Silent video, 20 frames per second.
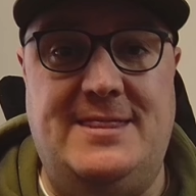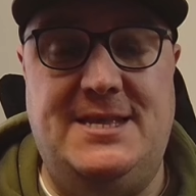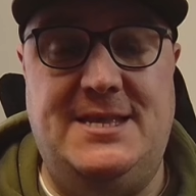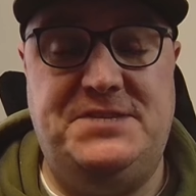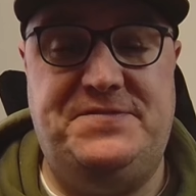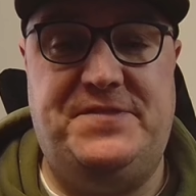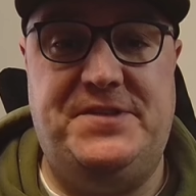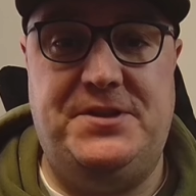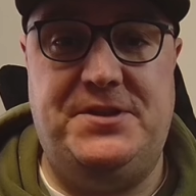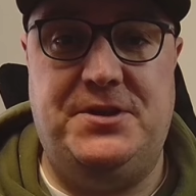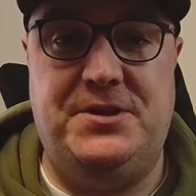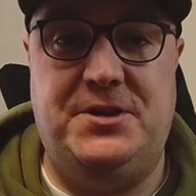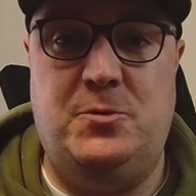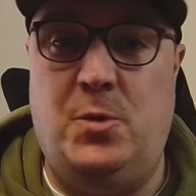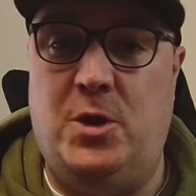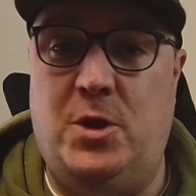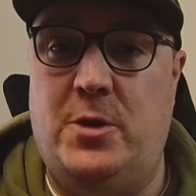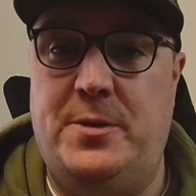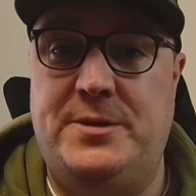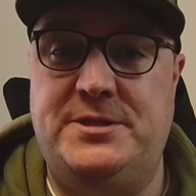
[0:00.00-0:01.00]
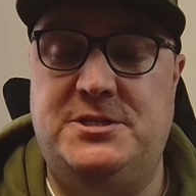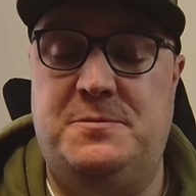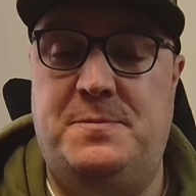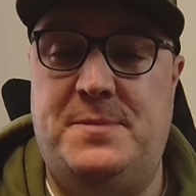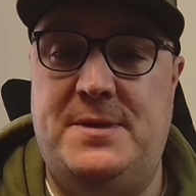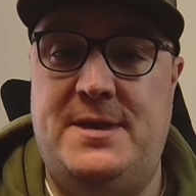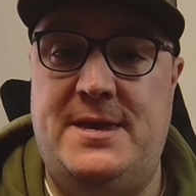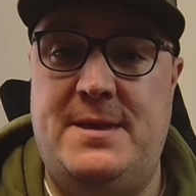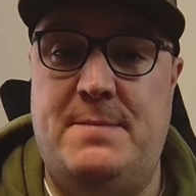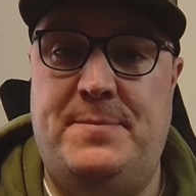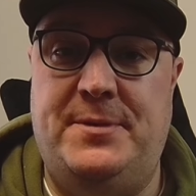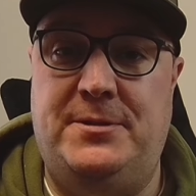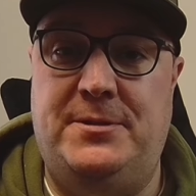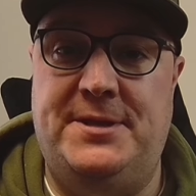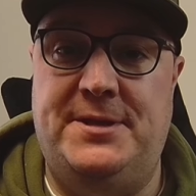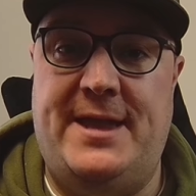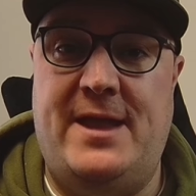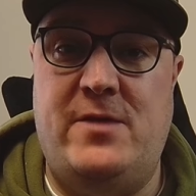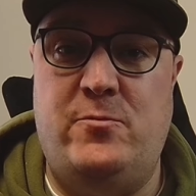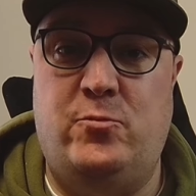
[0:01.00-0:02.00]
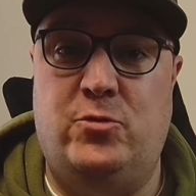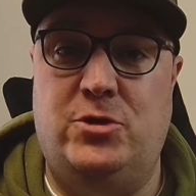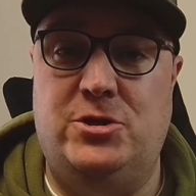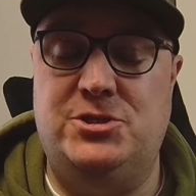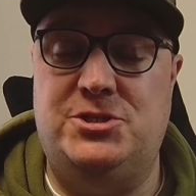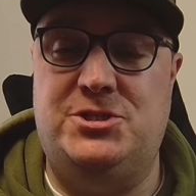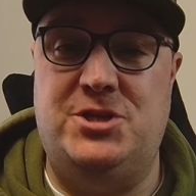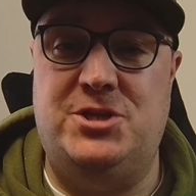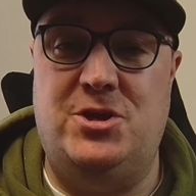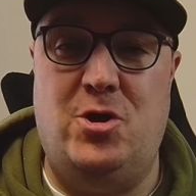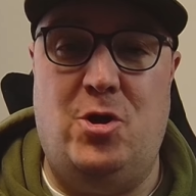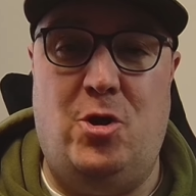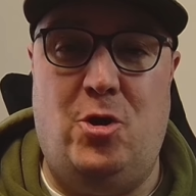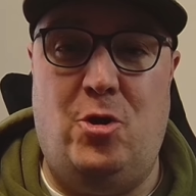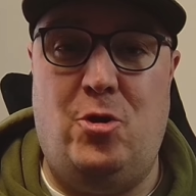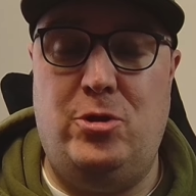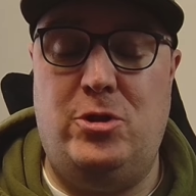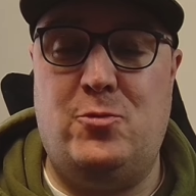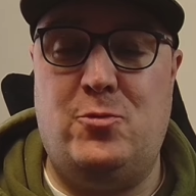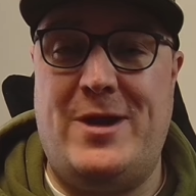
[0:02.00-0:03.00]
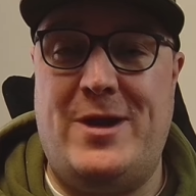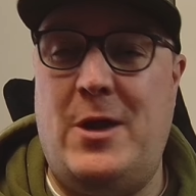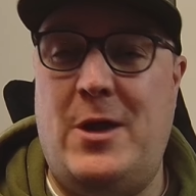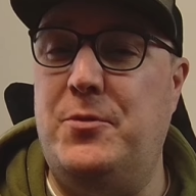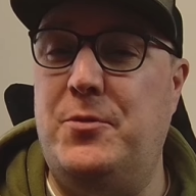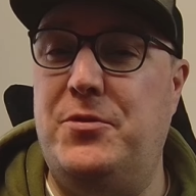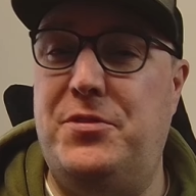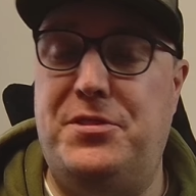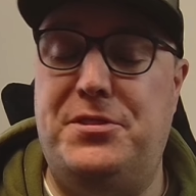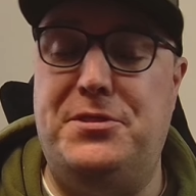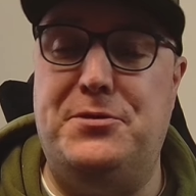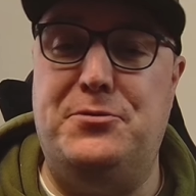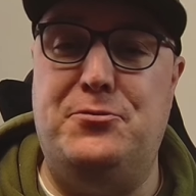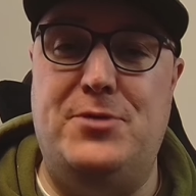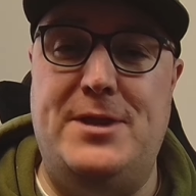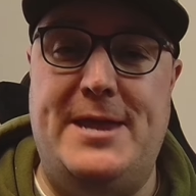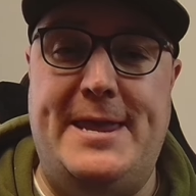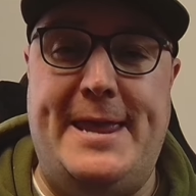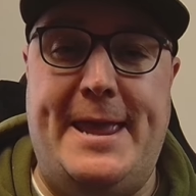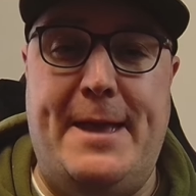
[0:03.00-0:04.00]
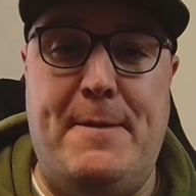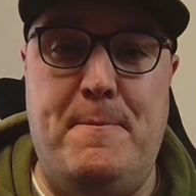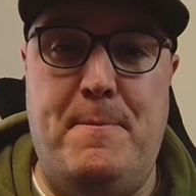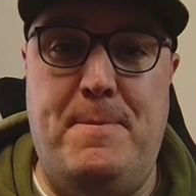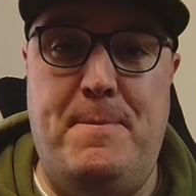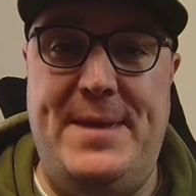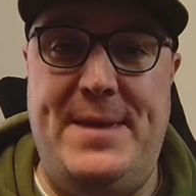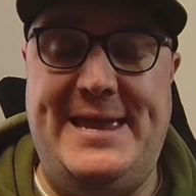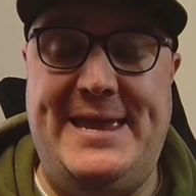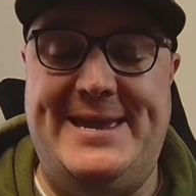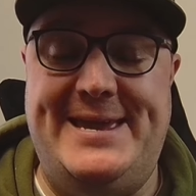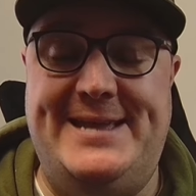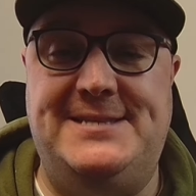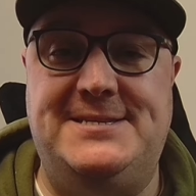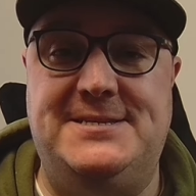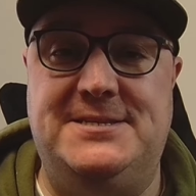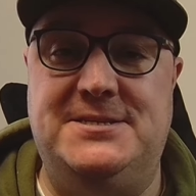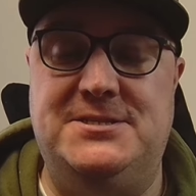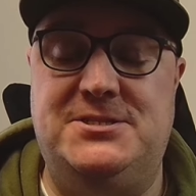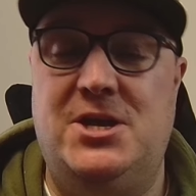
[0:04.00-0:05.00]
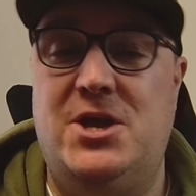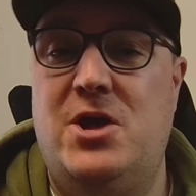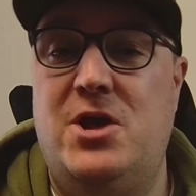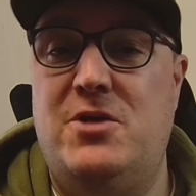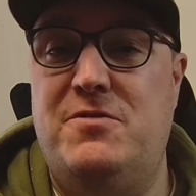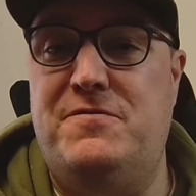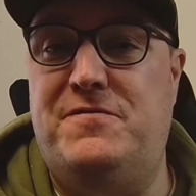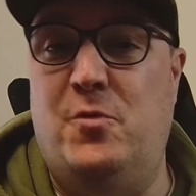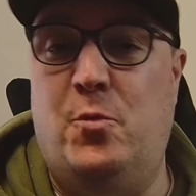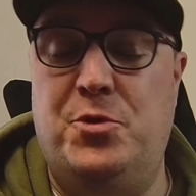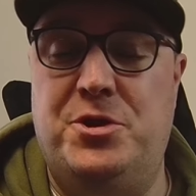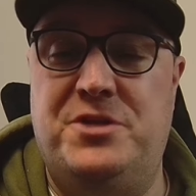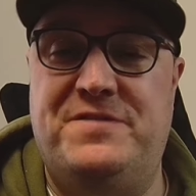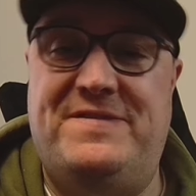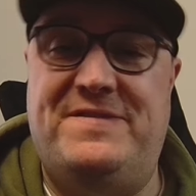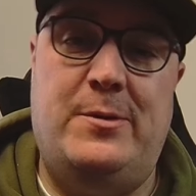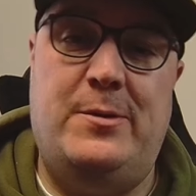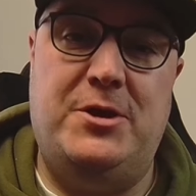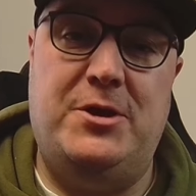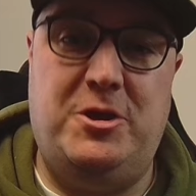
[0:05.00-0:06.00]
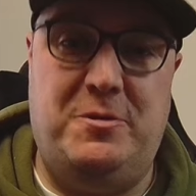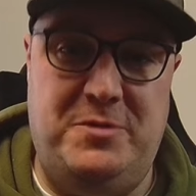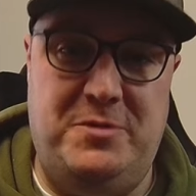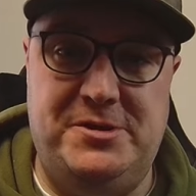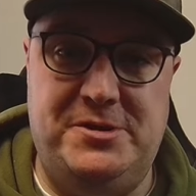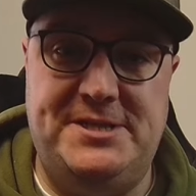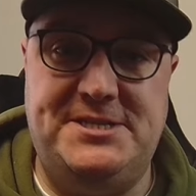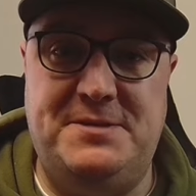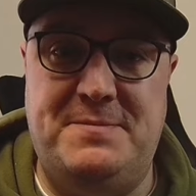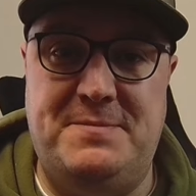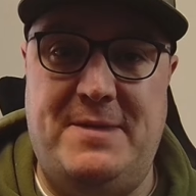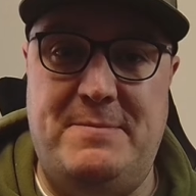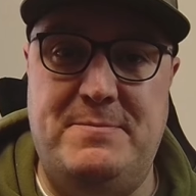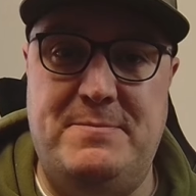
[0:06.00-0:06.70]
In this video, we're going to be building a roster all around 3 big hitters for one of our community